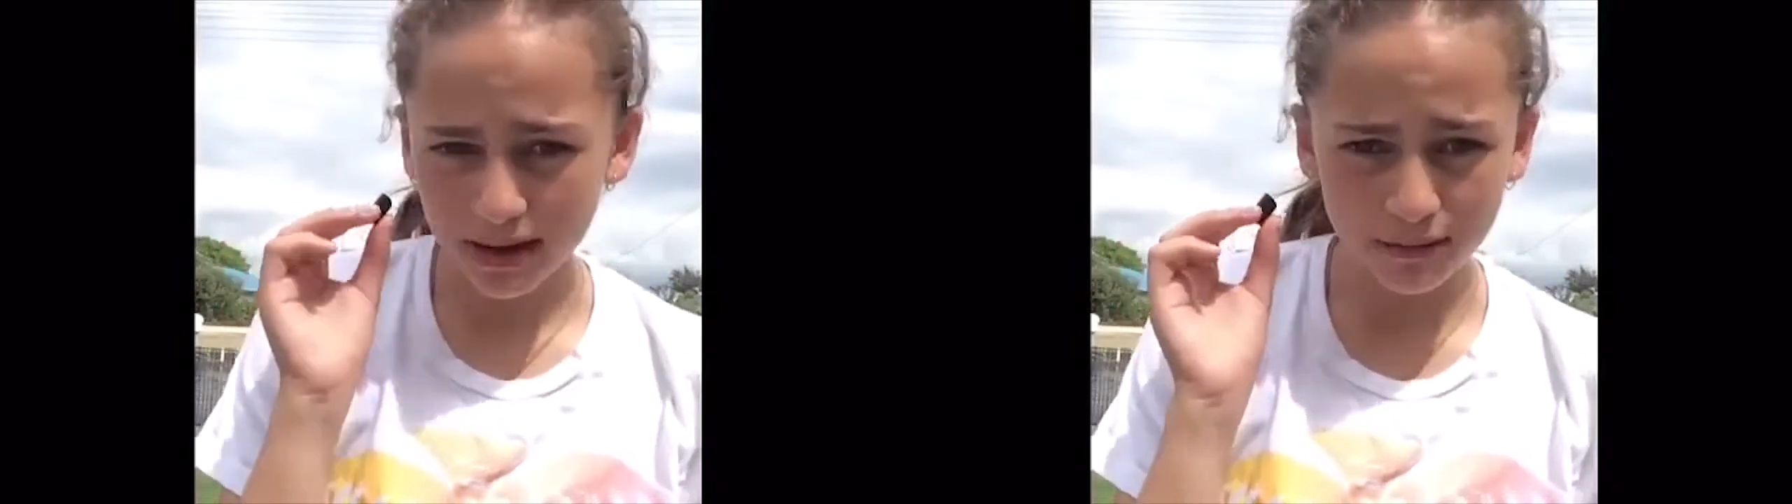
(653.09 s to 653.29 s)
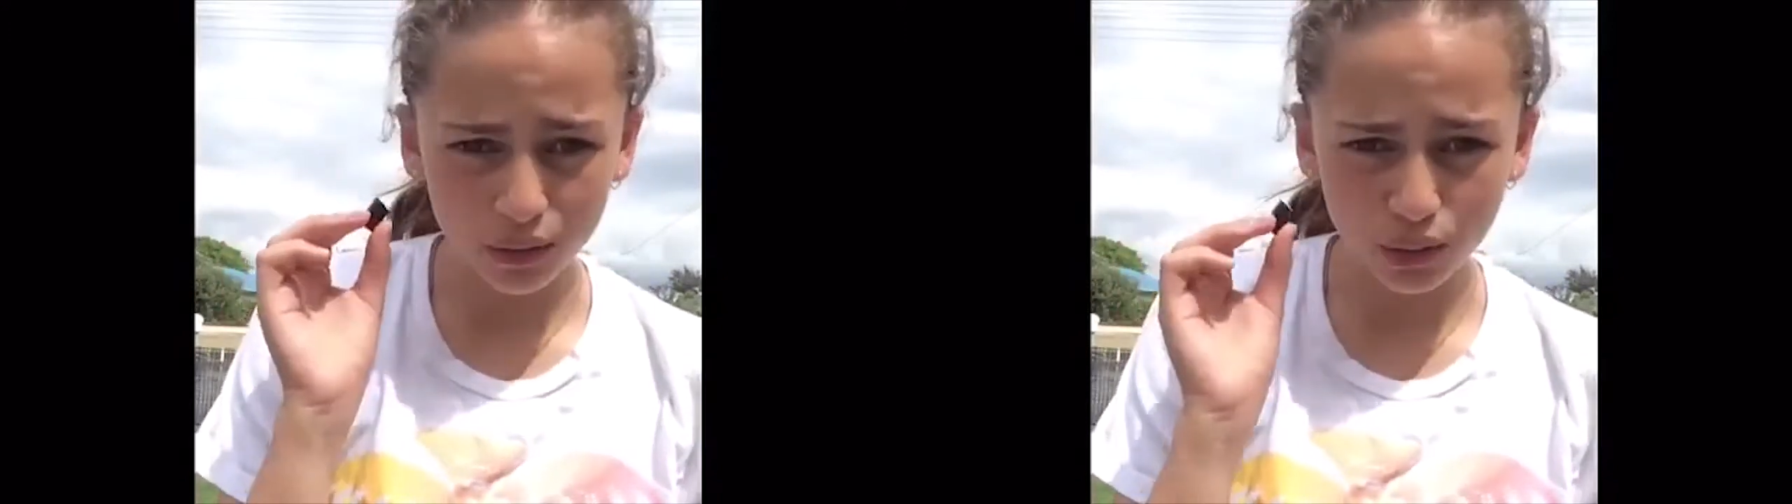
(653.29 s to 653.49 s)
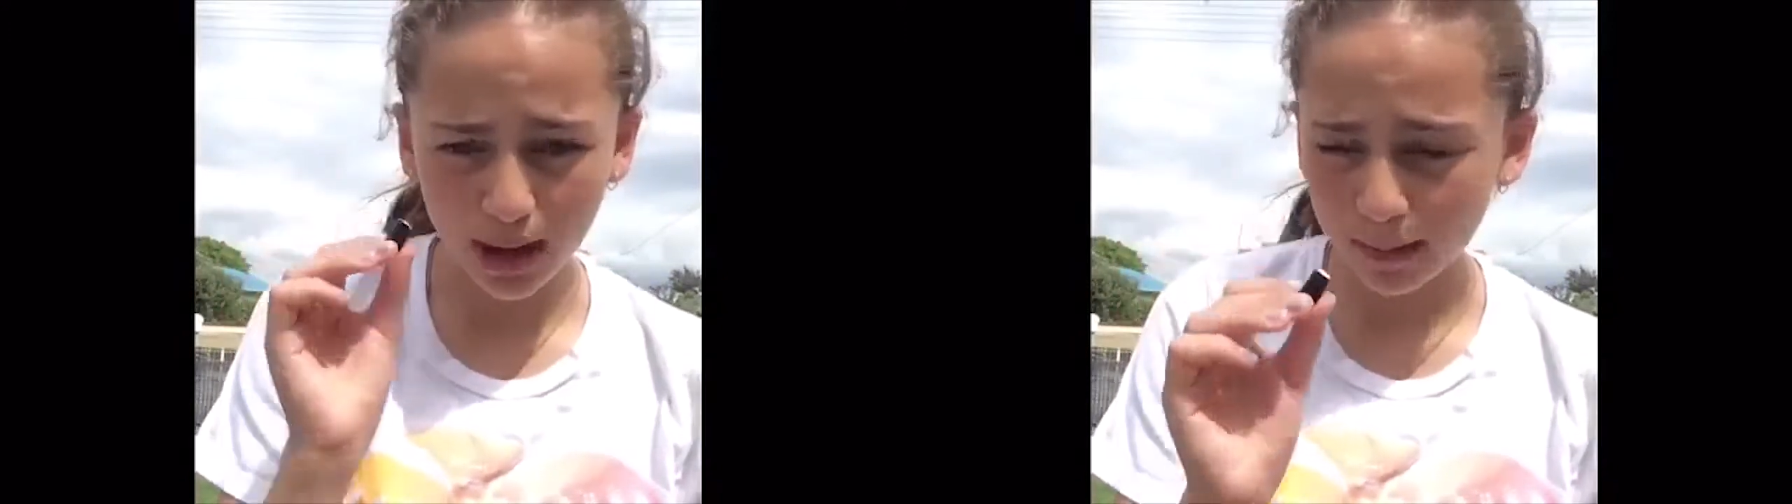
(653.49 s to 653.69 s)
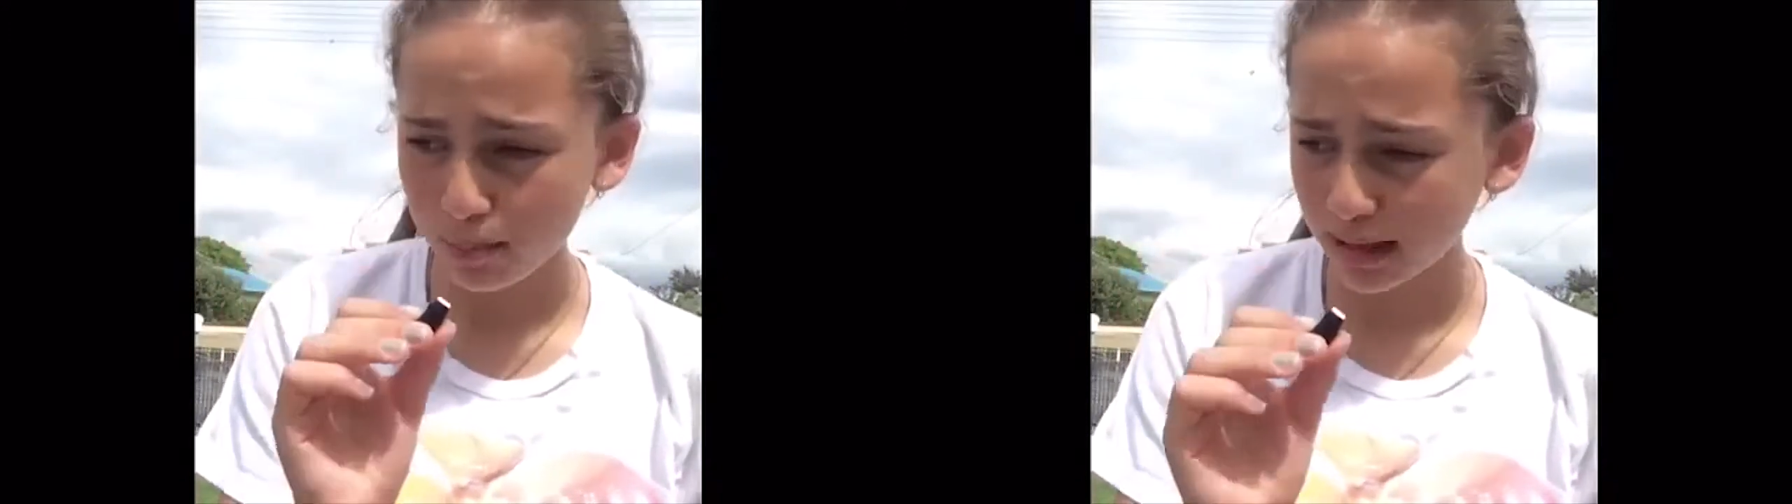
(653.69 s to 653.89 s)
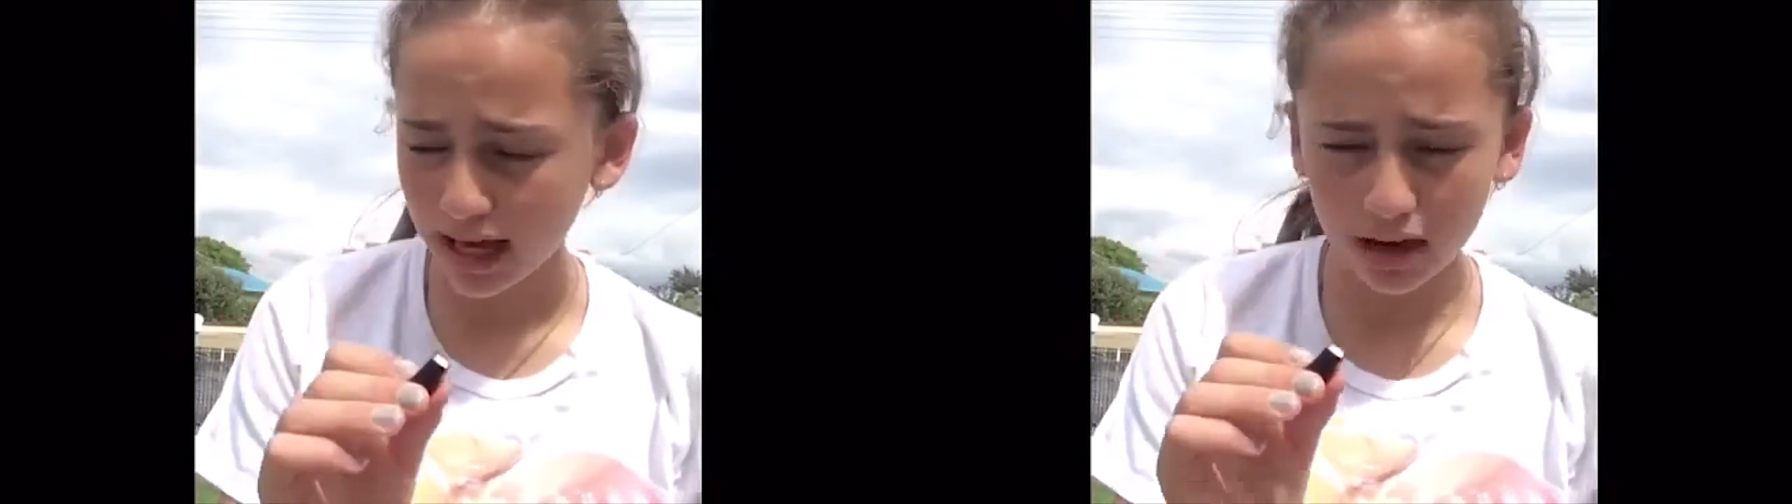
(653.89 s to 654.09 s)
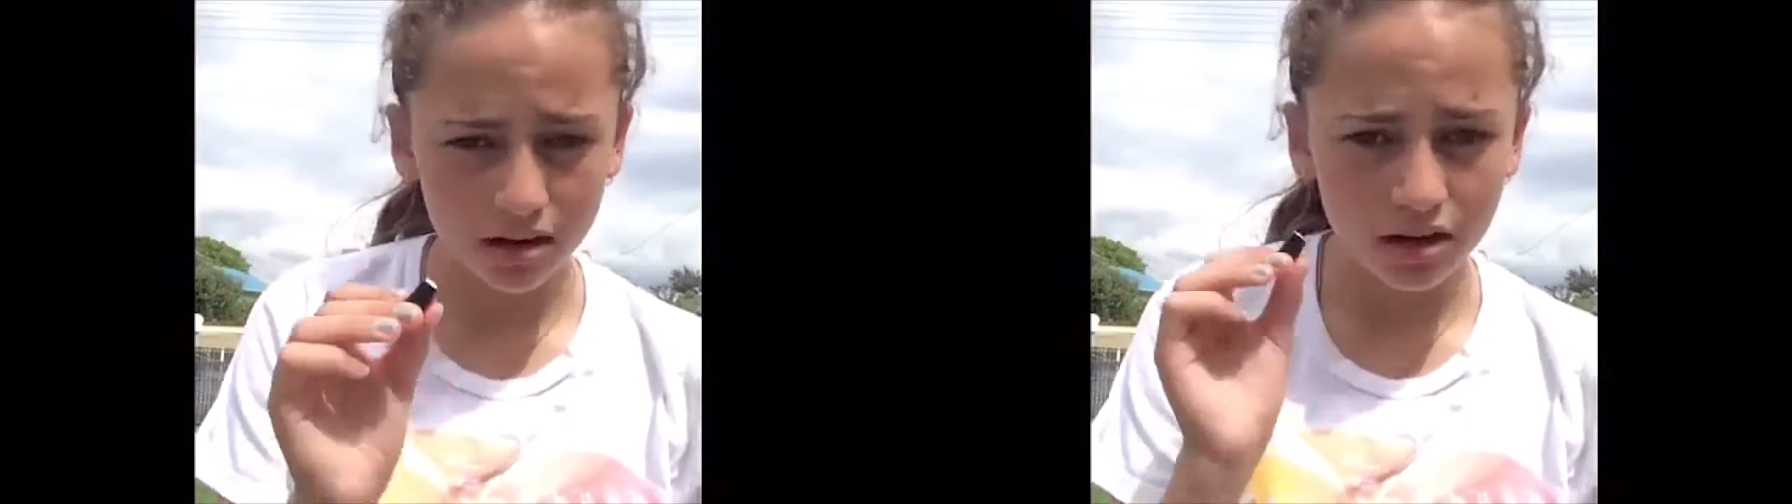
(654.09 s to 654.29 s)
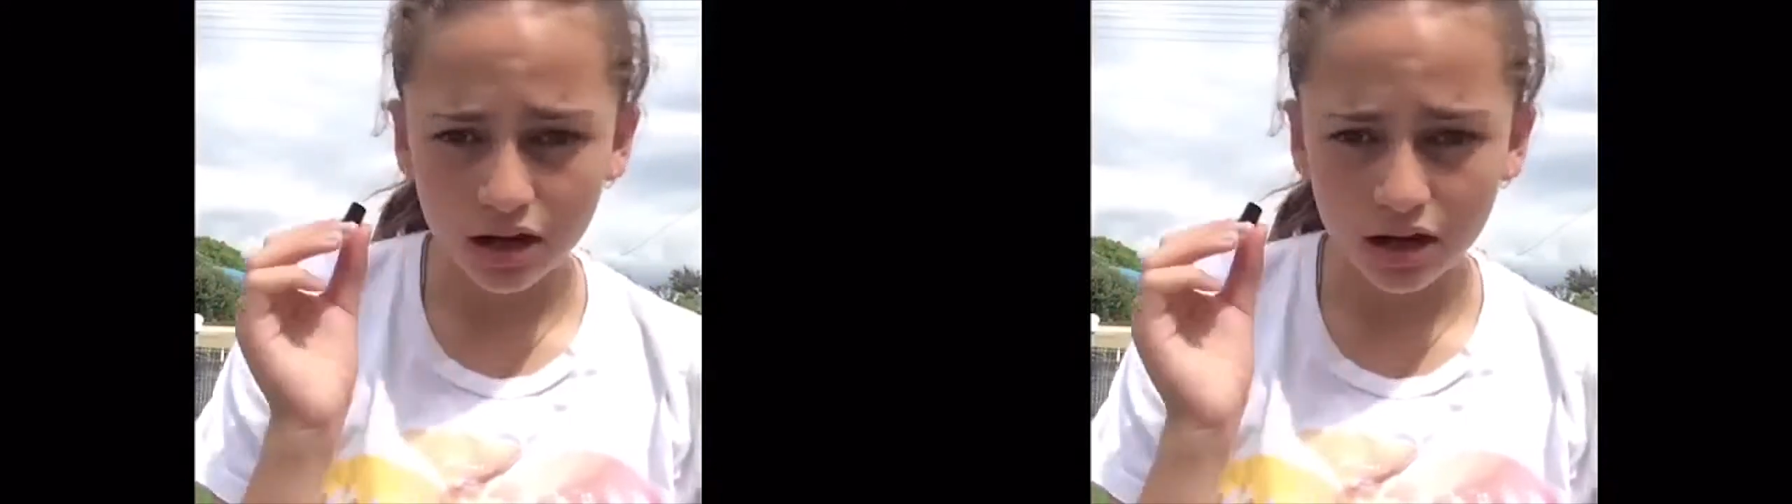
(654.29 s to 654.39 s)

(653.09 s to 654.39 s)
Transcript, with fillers: but if you like black